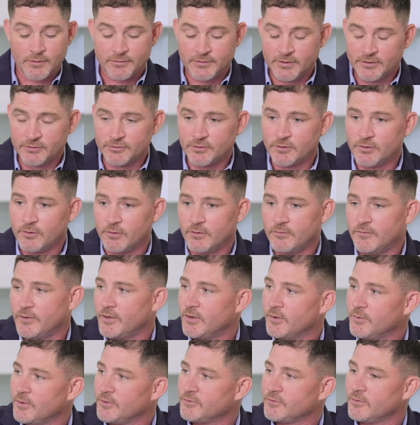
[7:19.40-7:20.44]
Things are going very
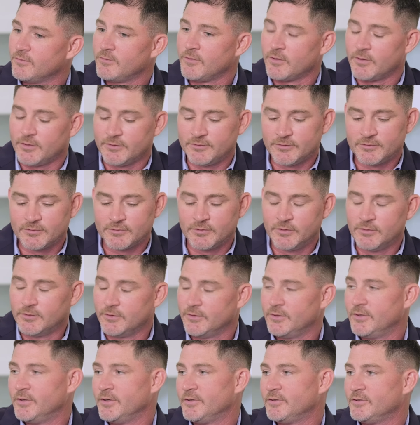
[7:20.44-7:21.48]
well so far. It's
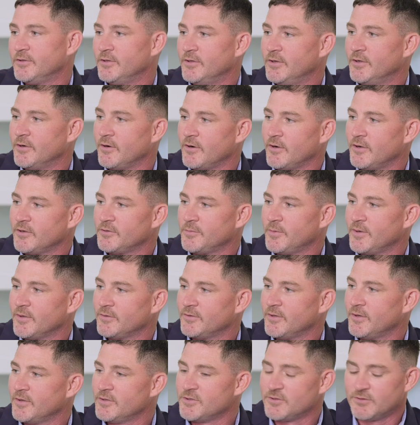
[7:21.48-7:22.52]
clearly exceeding our
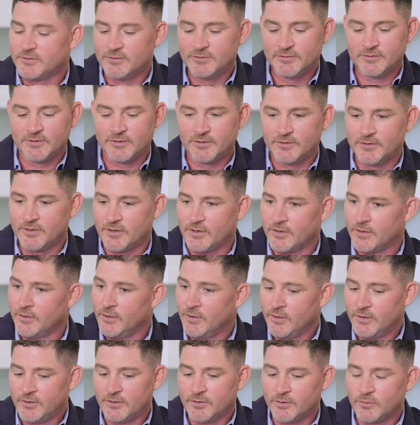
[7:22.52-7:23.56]
expectations, and
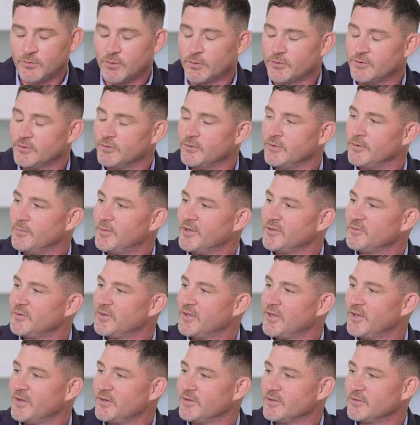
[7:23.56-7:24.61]
we're doing the best we
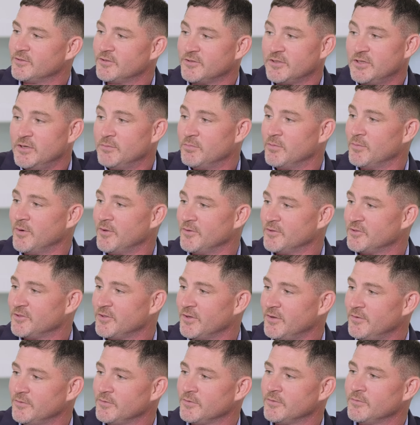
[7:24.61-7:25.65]
can to just keep them on the
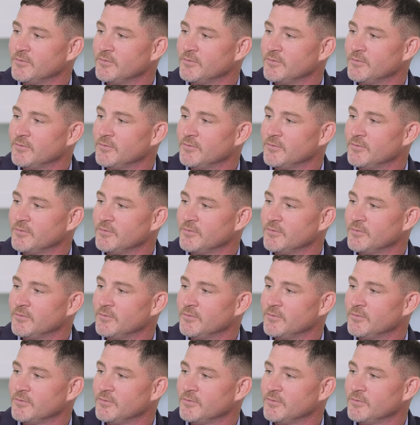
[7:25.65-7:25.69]
shelves.